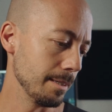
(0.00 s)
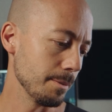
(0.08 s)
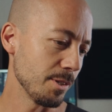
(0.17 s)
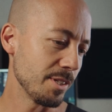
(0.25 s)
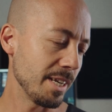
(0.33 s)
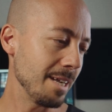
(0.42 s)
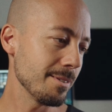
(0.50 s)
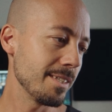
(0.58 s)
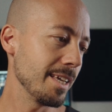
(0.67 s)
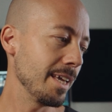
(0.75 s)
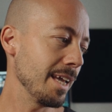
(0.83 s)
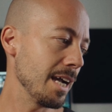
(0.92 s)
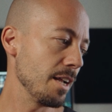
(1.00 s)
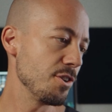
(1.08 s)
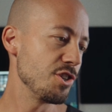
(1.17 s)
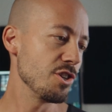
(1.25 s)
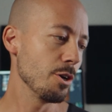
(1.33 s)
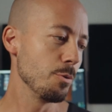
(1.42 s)
So today I was thinking I'd
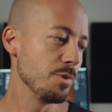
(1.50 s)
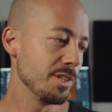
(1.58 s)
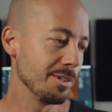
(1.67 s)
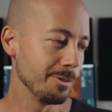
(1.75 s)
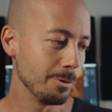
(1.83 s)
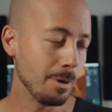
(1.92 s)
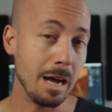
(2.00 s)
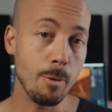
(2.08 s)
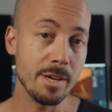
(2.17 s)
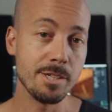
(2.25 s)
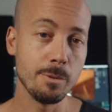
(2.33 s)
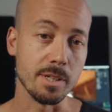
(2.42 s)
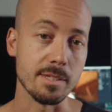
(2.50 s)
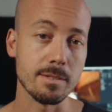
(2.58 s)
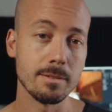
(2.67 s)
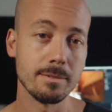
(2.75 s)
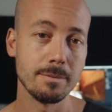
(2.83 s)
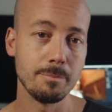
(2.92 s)
show you how I do
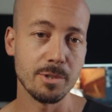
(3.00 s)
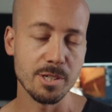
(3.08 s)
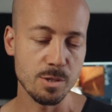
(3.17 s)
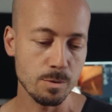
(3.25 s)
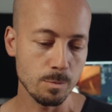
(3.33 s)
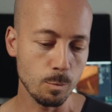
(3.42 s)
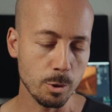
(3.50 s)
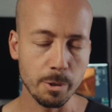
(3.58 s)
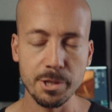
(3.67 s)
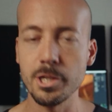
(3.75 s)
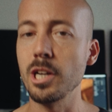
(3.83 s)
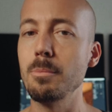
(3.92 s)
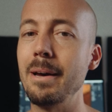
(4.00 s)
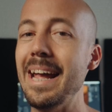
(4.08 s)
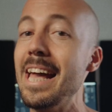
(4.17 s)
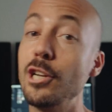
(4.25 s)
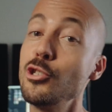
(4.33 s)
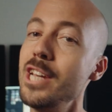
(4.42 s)
this, because we're going to talk about
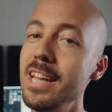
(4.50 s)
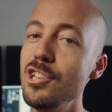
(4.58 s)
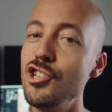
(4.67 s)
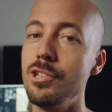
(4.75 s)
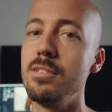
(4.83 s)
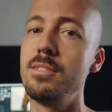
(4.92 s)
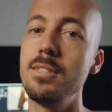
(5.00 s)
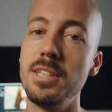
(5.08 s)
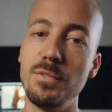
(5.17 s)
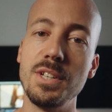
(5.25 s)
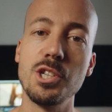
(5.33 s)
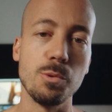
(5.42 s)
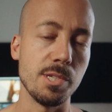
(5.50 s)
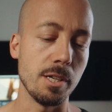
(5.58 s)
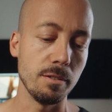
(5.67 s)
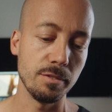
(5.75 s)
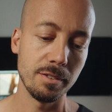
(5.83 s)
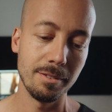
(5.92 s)
annotations in DaVinci
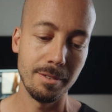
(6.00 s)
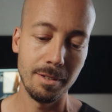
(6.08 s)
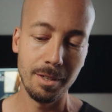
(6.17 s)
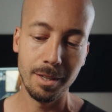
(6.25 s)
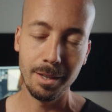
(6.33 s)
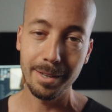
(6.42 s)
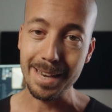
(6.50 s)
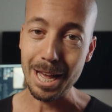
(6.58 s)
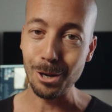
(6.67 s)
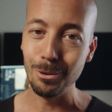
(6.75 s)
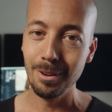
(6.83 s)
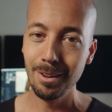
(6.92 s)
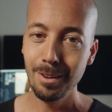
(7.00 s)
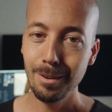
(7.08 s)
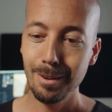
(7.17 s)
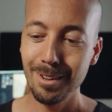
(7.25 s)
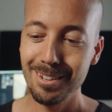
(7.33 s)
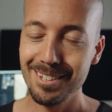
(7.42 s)
Resolve. Now,
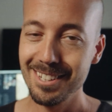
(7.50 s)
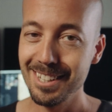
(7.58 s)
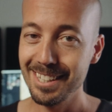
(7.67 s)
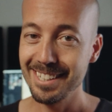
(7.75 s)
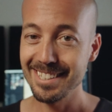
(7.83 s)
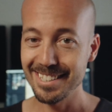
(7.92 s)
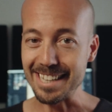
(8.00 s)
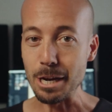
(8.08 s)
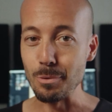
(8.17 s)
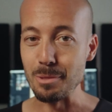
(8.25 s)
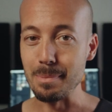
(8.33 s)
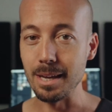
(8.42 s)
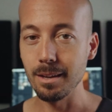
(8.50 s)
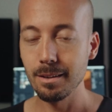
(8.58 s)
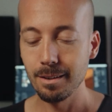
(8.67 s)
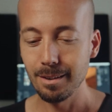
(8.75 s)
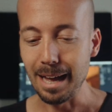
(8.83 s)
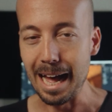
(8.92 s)
stay with me.
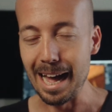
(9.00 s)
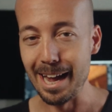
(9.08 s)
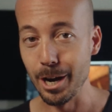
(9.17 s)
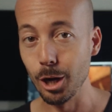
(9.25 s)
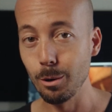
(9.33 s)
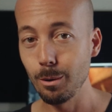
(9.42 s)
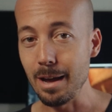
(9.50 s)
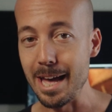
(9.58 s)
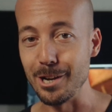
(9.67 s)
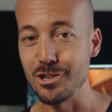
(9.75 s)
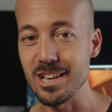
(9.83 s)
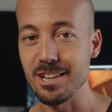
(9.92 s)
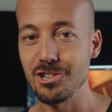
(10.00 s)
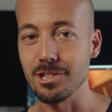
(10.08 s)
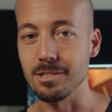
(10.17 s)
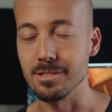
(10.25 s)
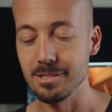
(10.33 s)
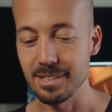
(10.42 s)
I know
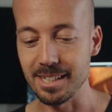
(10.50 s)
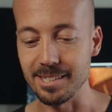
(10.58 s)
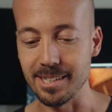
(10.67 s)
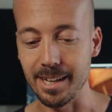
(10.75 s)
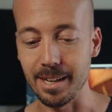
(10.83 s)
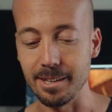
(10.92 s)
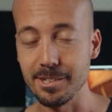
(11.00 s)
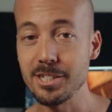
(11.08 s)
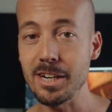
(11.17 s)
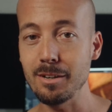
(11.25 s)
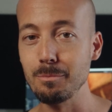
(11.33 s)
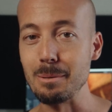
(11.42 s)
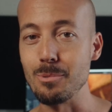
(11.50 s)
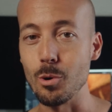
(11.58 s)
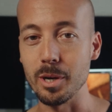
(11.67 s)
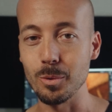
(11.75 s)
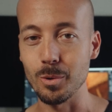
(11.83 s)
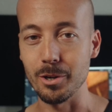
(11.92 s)
annotations is a terribly
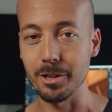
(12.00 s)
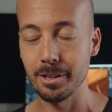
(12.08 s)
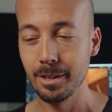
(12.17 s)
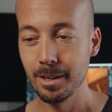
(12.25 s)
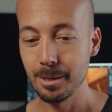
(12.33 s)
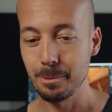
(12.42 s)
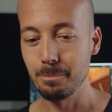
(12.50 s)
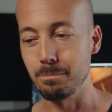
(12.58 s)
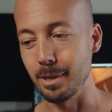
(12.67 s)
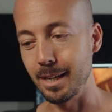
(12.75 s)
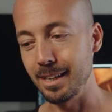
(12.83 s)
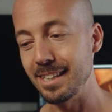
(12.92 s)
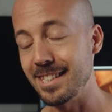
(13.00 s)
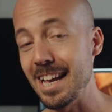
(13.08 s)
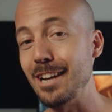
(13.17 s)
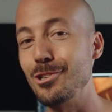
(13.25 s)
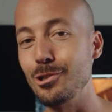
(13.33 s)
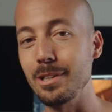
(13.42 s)
boring word, but it's
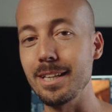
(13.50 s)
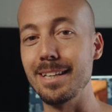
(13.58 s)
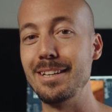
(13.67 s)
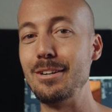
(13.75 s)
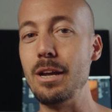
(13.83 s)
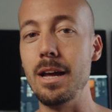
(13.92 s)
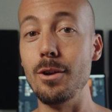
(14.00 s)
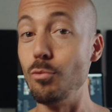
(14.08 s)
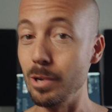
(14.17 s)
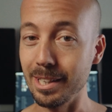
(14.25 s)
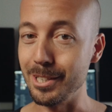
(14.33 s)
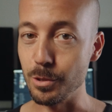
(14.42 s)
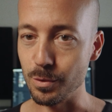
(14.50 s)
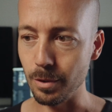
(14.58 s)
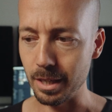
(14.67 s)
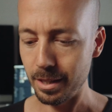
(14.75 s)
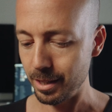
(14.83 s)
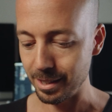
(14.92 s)
actually really useful,
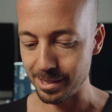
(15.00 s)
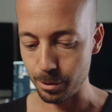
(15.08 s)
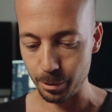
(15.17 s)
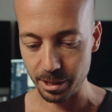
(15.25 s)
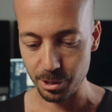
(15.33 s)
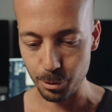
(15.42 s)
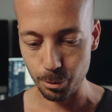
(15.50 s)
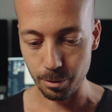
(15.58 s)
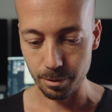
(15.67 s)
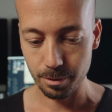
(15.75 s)
and I think it's going to